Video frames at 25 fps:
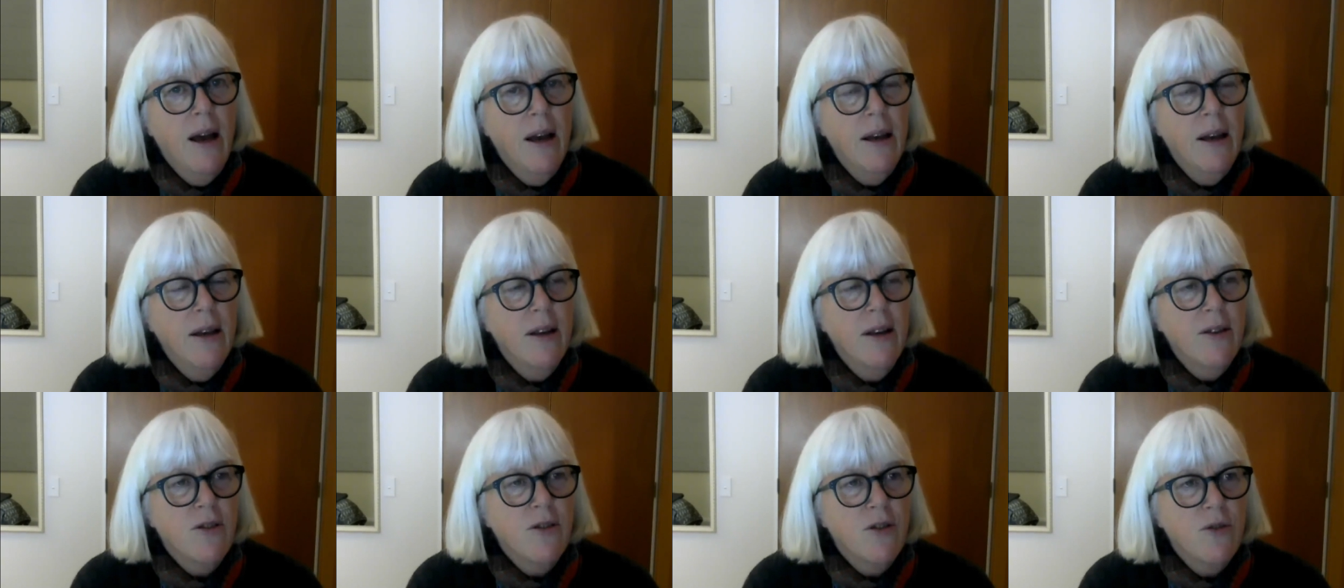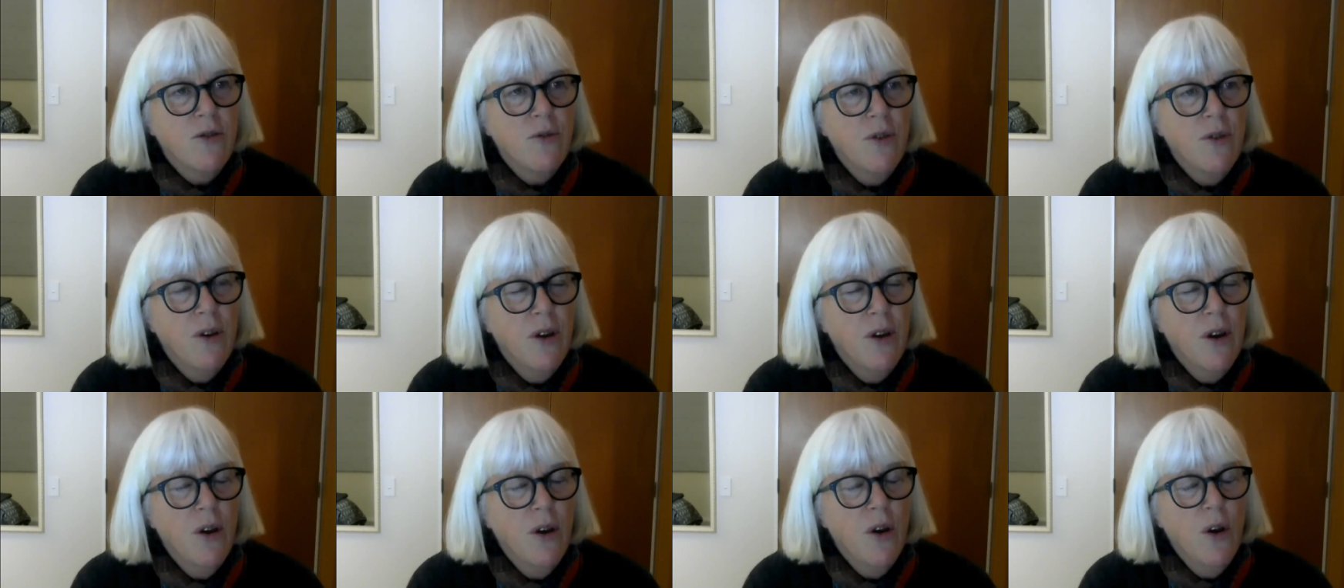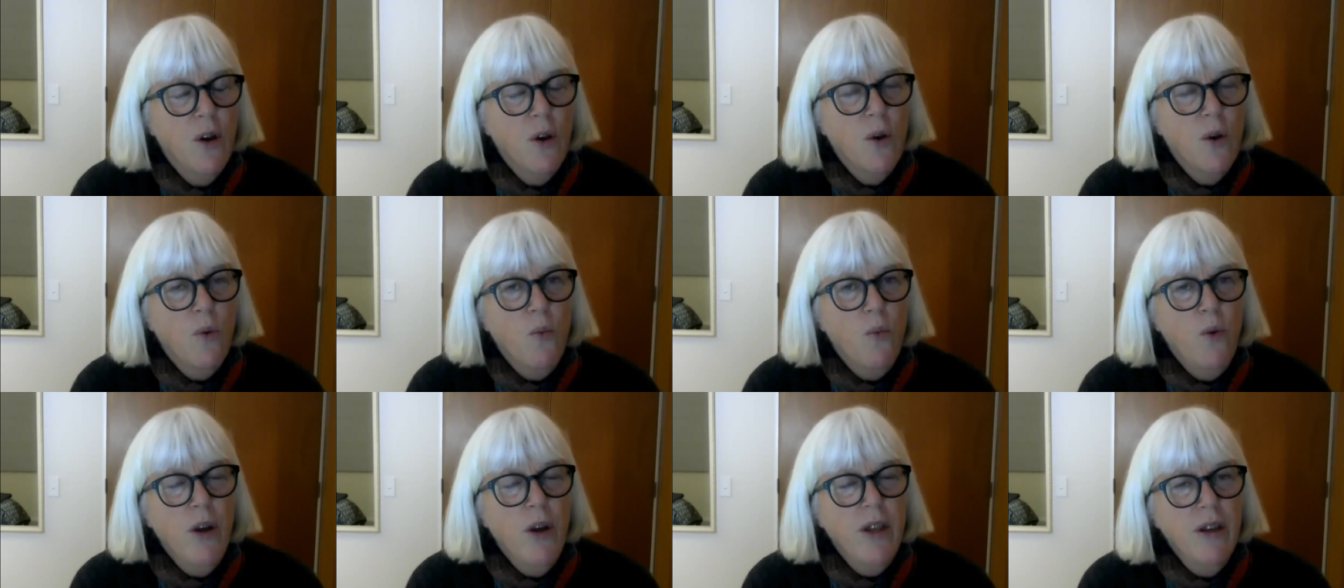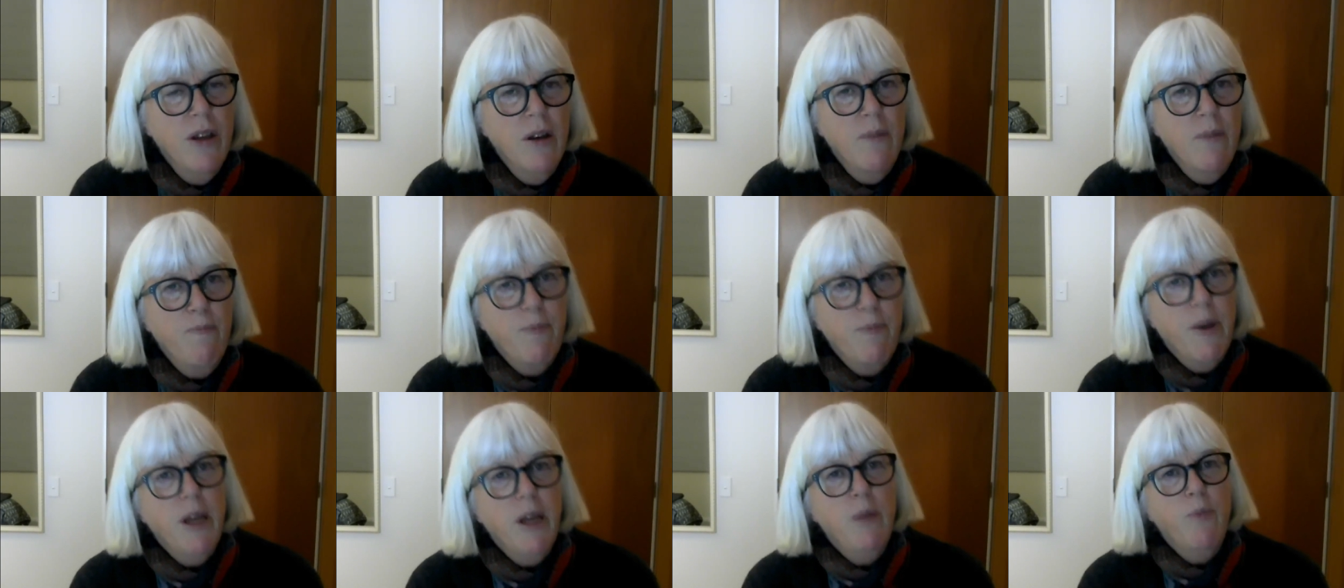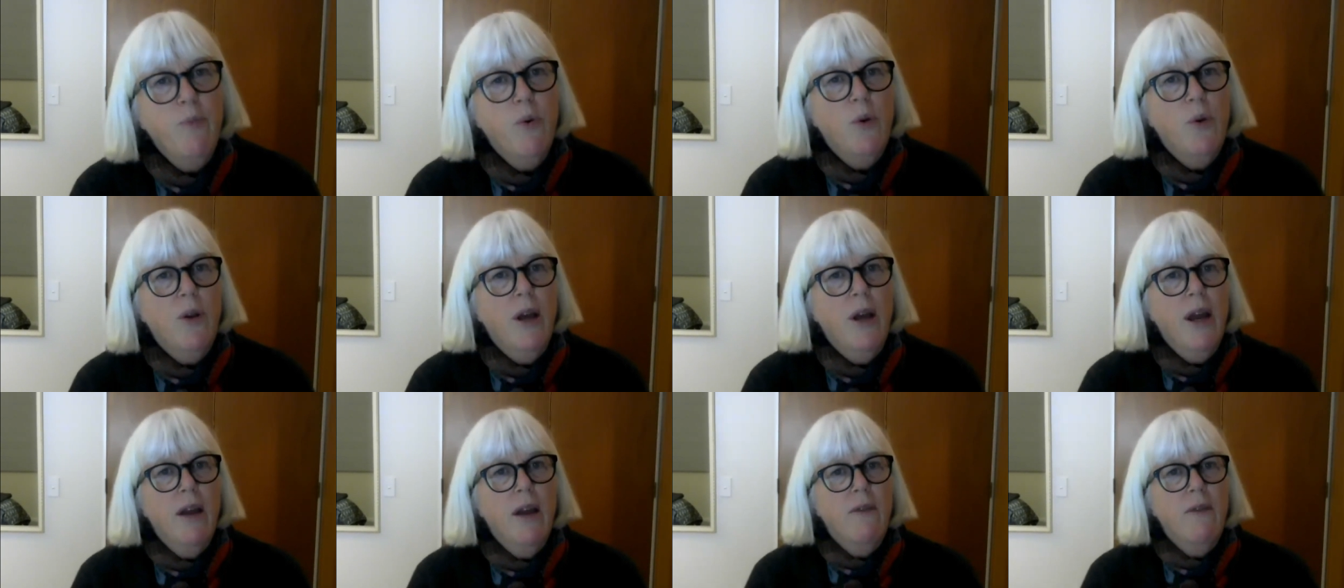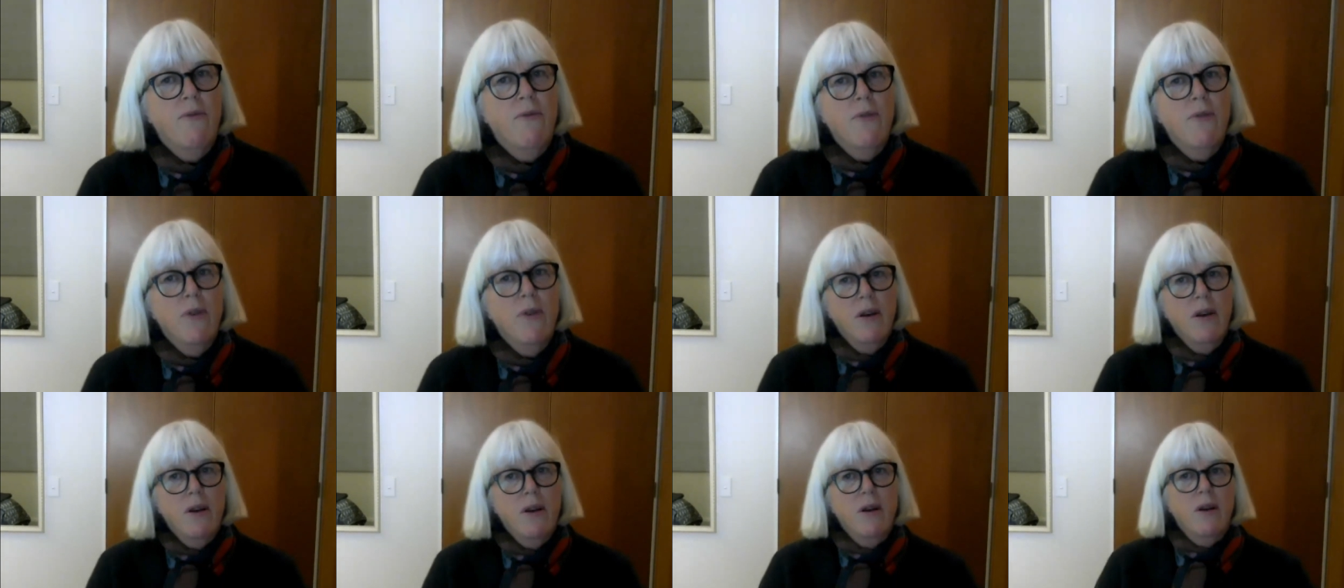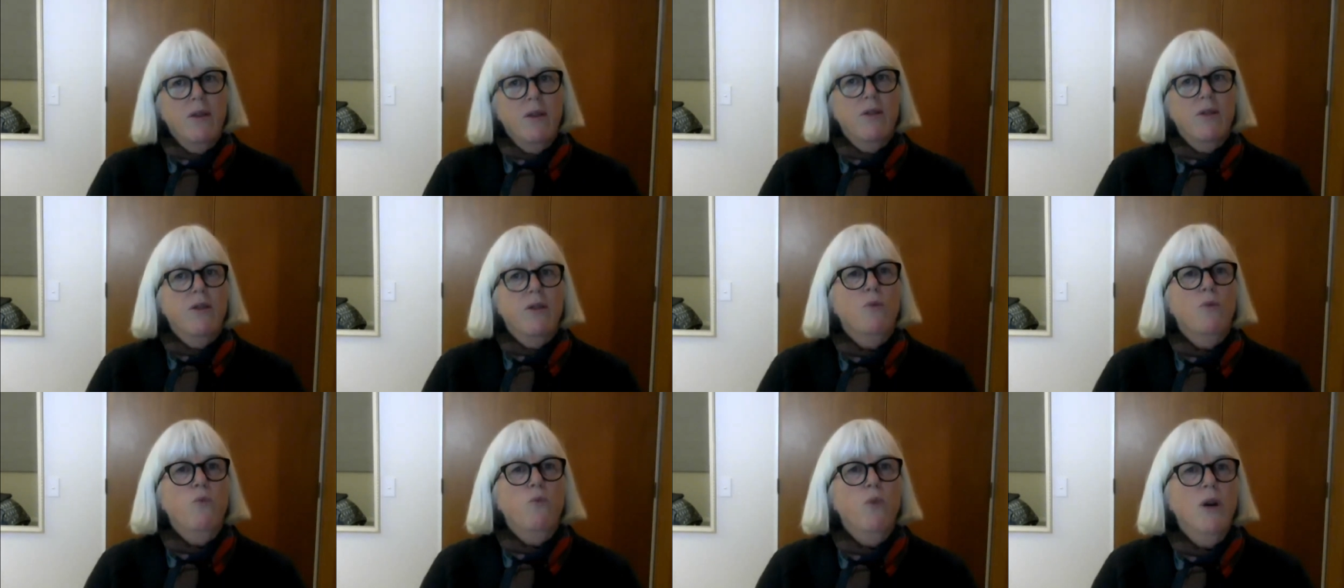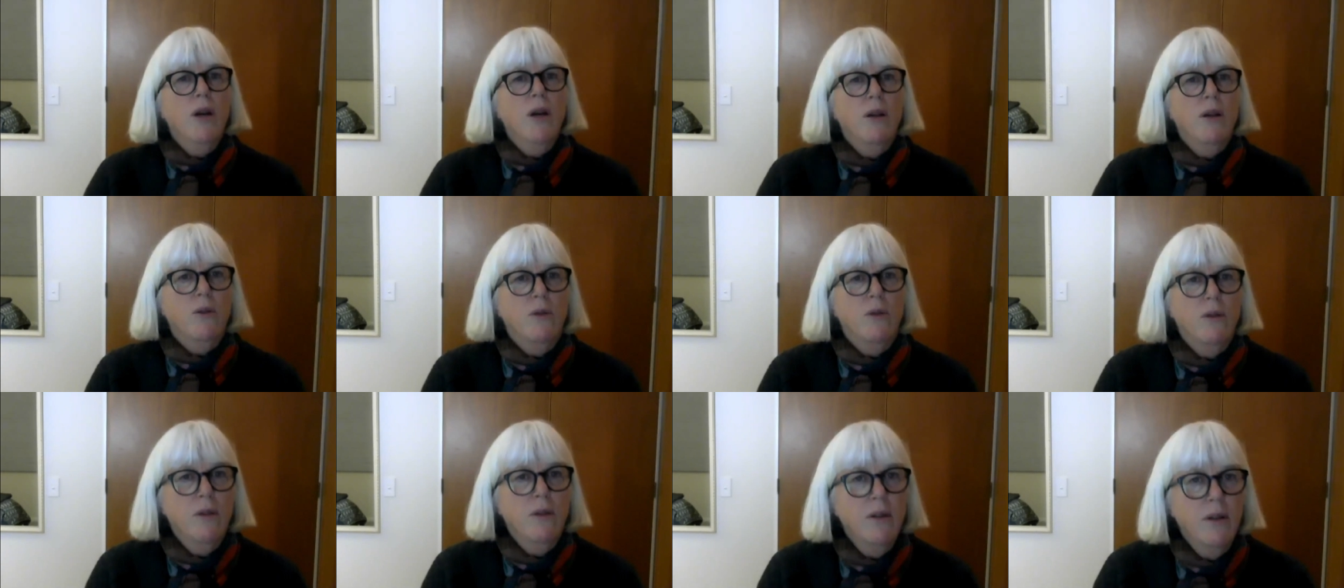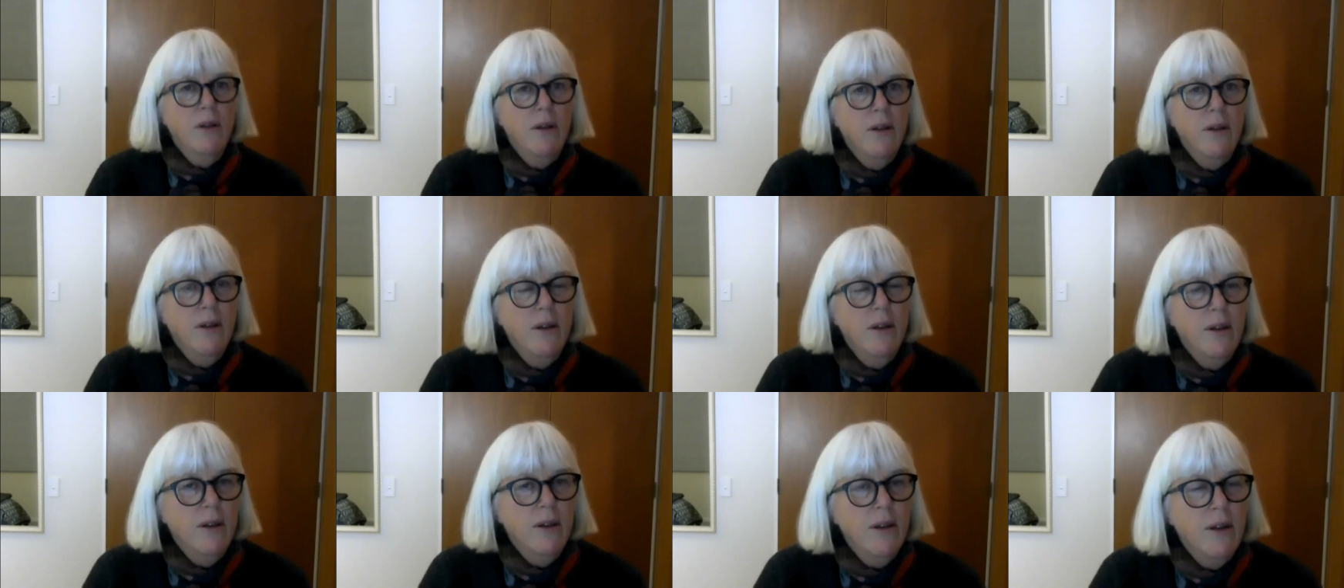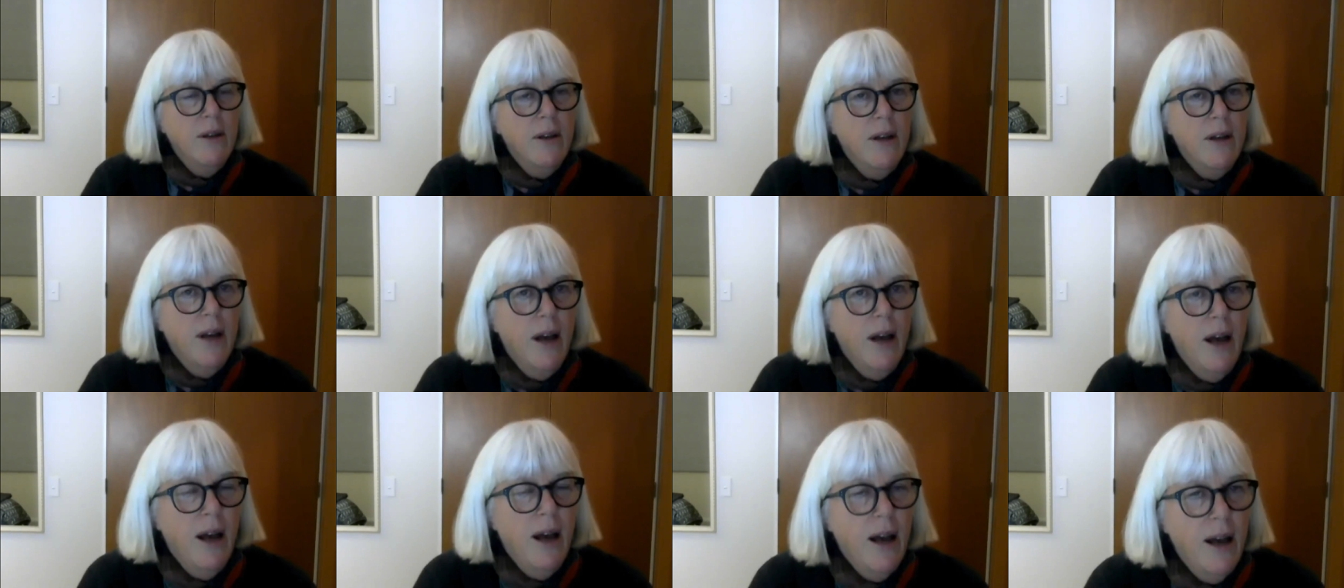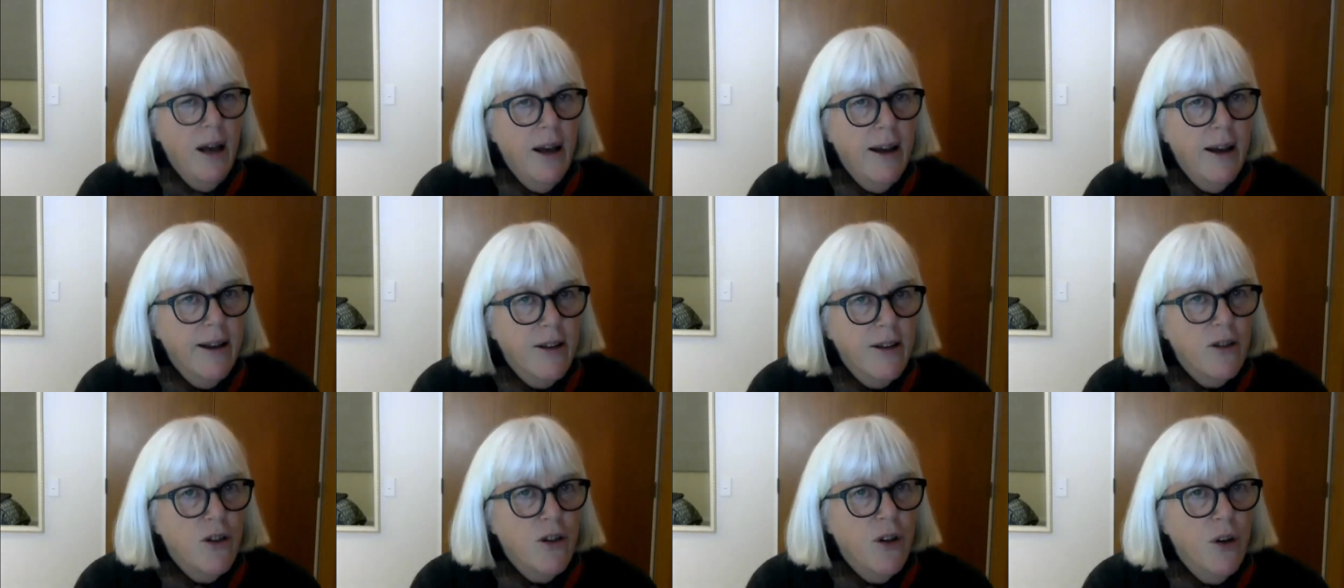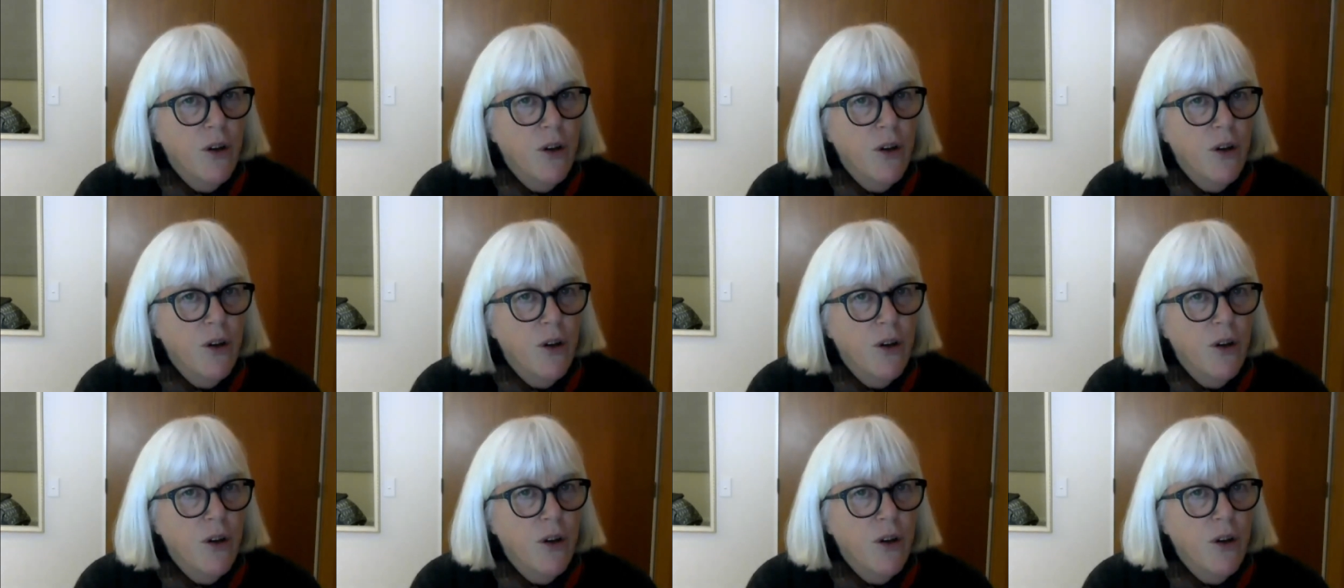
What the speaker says: It's whether people have the will to